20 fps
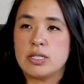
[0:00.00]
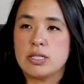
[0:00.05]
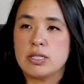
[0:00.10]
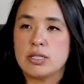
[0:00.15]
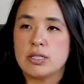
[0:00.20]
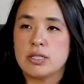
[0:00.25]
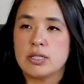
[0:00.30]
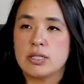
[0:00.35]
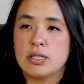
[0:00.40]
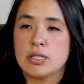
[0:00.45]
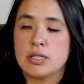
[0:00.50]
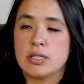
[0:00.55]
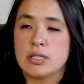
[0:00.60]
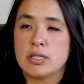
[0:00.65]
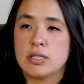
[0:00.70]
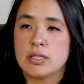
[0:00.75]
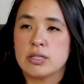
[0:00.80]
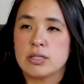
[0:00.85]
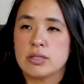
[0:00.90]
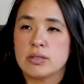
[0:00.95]

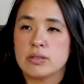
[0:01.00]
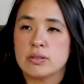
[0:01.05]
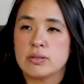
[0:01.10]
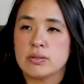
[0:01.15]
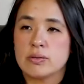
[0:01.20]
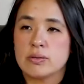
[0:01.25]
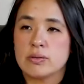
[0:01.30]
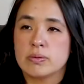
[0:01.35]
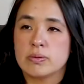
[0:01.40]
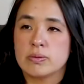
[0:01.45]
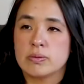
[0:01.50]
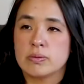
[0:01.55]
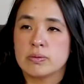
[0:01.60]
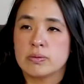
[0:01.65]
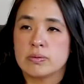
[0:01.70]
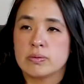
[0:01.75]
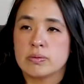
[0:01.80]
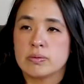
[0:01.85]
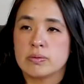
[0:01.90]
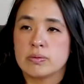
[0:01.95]

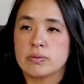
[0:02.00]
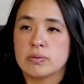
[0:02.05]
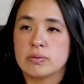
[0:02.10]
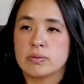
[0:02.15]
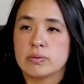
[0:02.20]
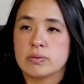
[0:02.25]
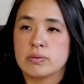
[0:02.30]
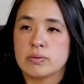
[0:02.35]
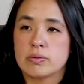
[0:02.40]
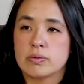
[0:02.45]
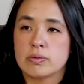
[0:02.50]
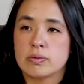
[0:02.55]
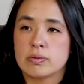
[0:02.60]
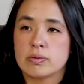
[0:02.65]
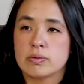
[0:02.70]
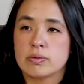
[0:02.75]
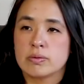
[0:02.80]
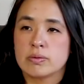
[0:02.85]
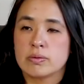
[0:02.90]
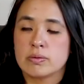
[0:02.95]

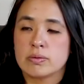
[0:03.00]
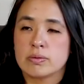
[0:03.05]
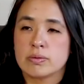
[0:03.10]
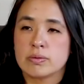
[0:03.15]
No words are spoken by the person on screen.